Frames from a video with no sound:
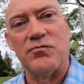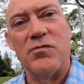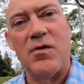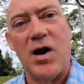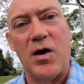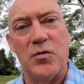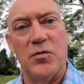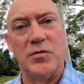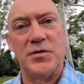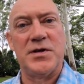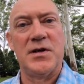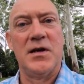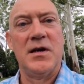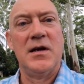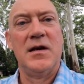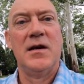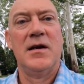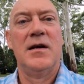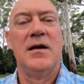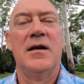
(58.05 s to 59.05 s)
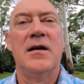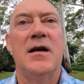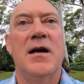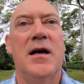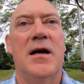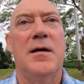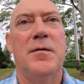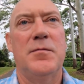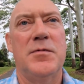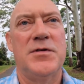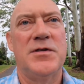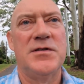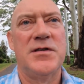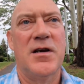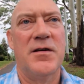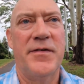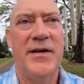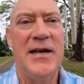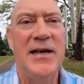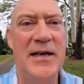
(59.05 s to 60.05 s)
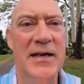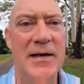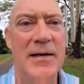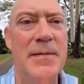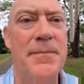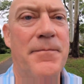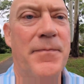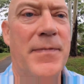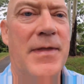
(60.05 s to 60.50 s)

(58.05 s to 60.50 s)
road, which is over here.